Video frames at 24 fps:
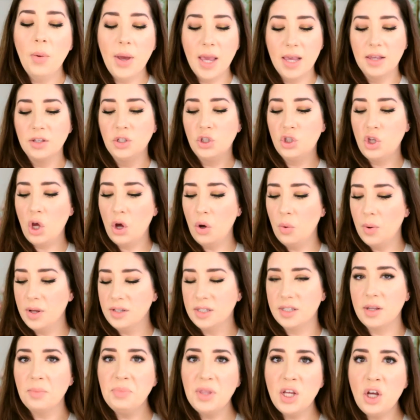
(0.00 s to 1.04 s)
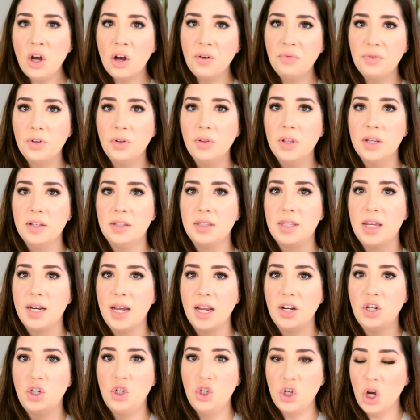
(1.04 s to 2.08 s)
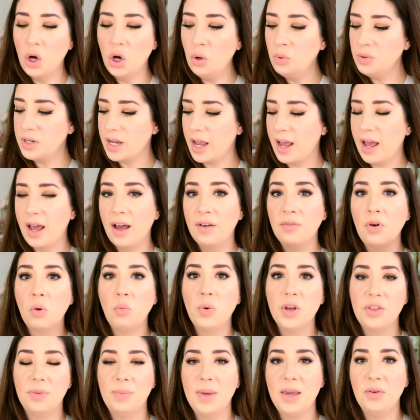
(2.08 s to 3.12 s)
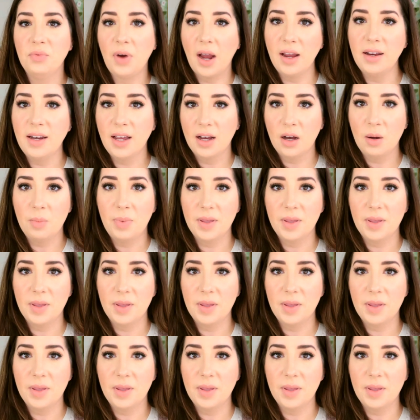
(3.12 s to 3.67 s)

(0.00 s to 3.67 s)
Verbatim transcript: Okay, so something off the list that I don't have with me right now,